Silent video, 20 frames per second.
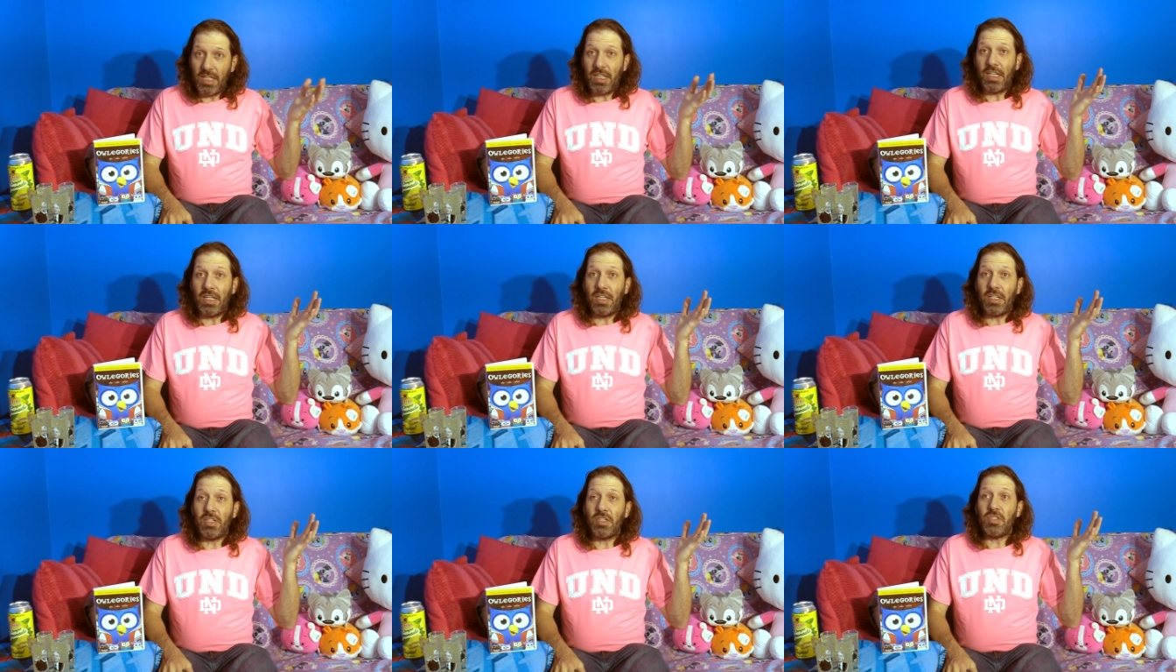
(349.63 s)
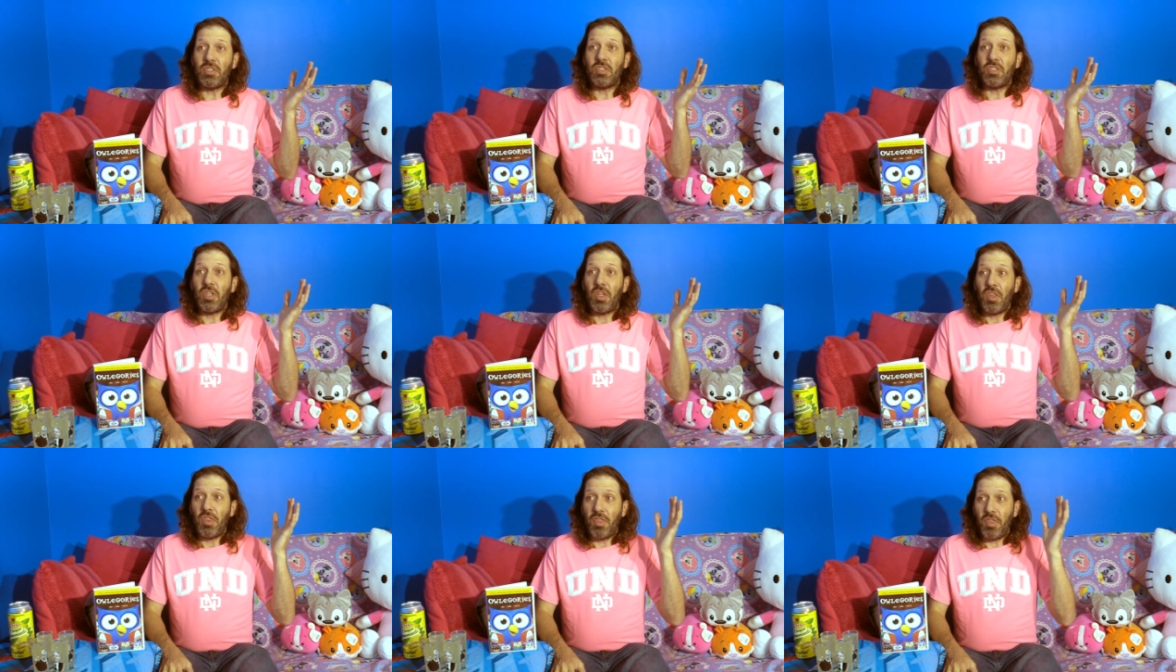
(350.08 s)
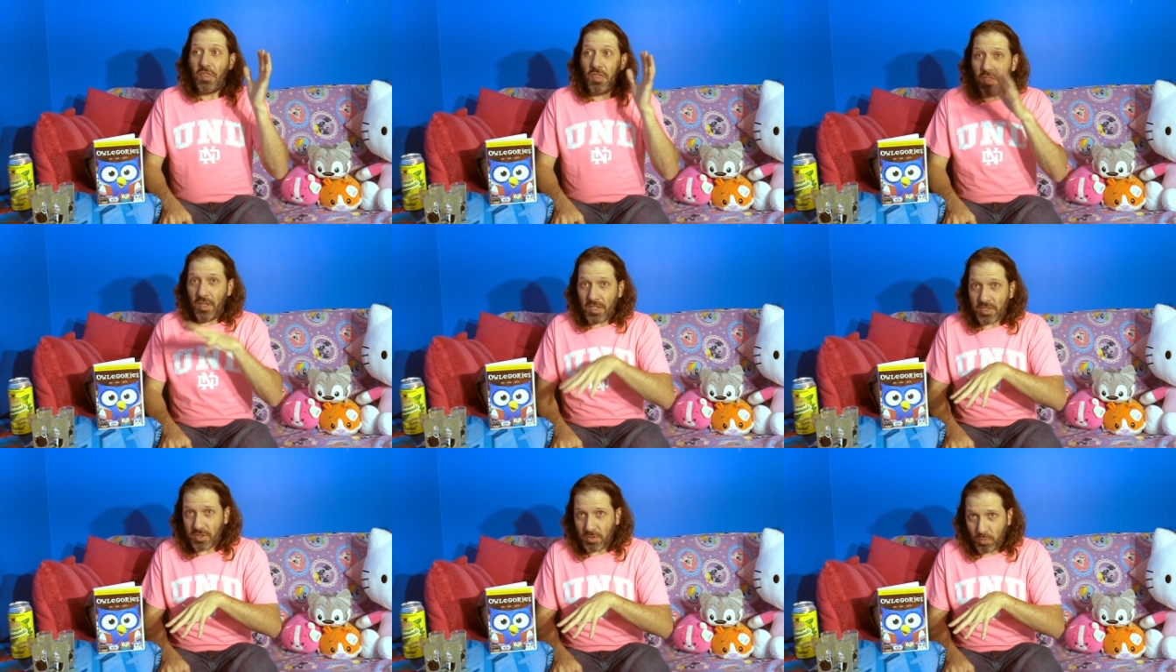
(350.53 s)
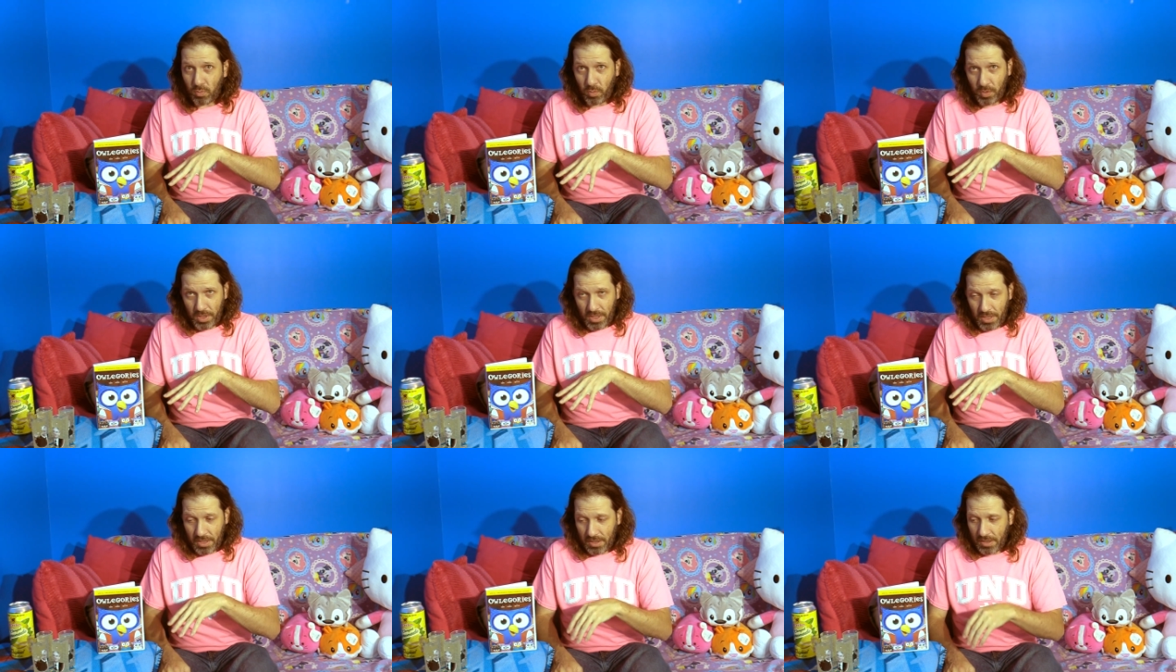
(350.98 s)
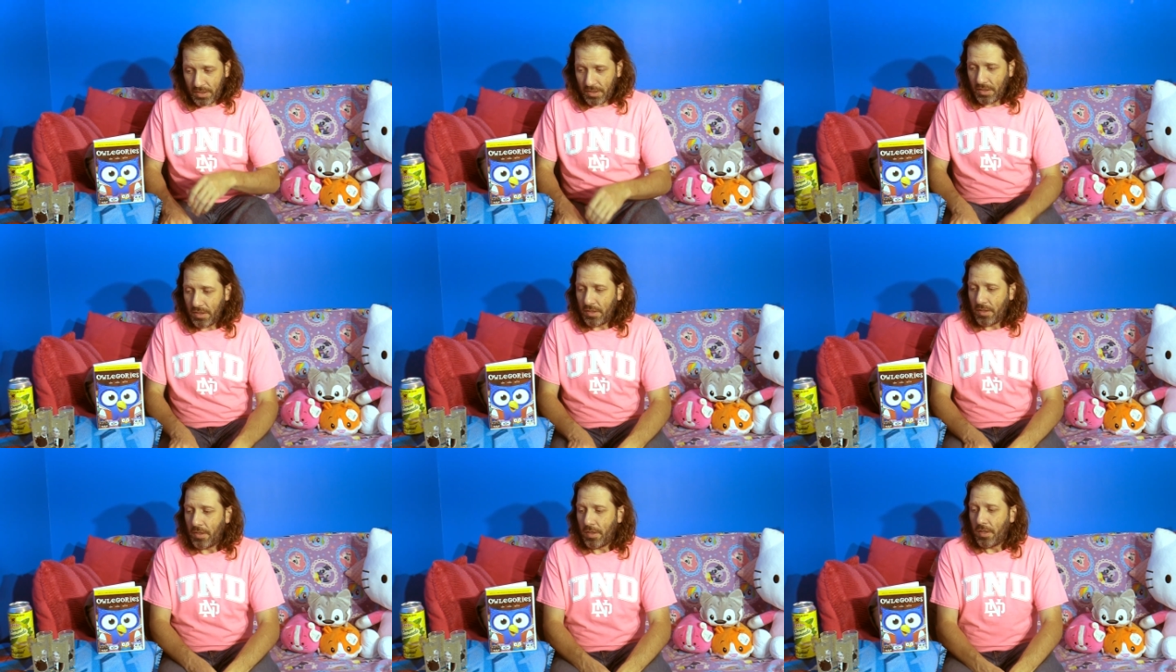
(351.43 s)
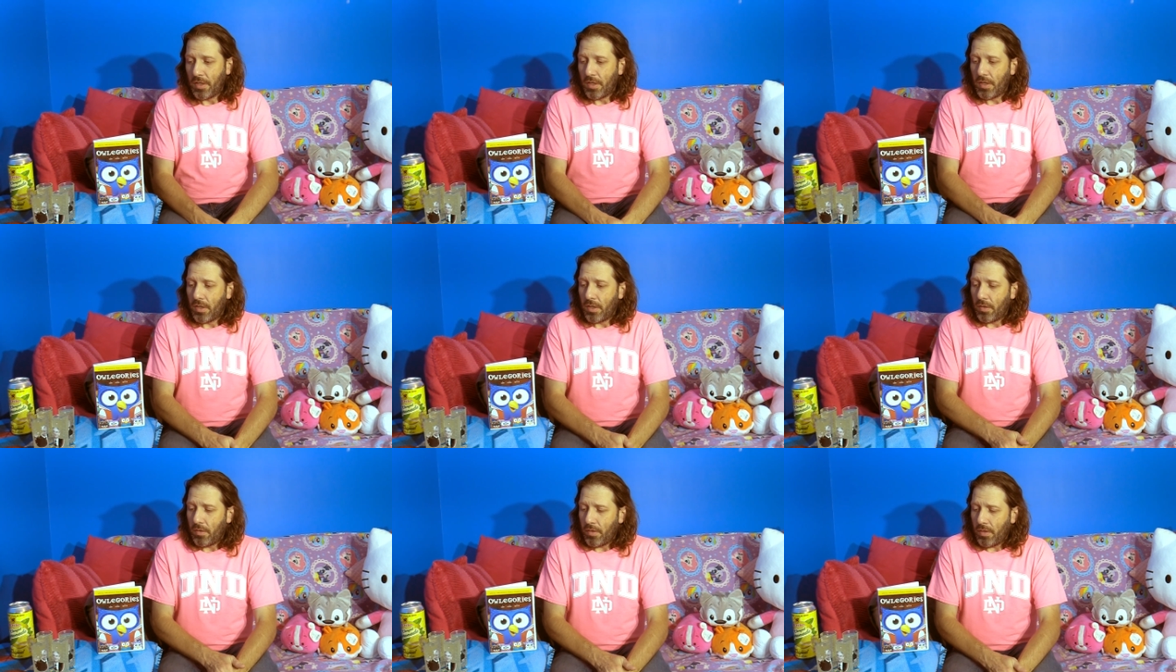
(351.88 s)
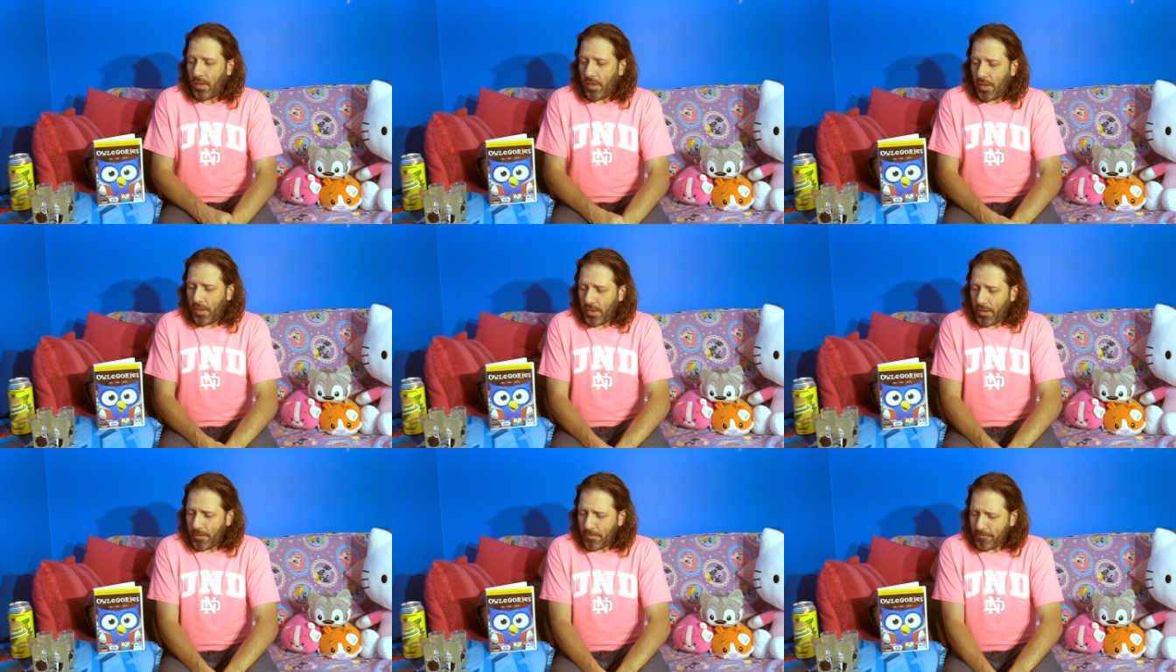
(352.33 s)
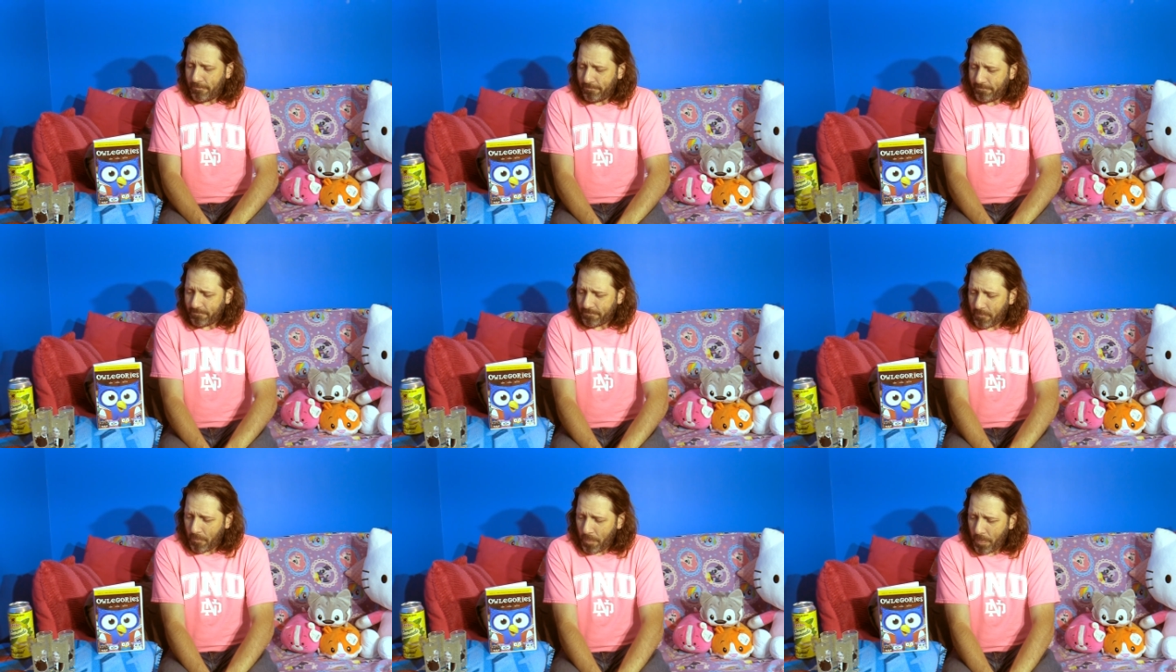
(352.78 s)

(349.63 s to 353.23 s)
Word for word: is this week. Um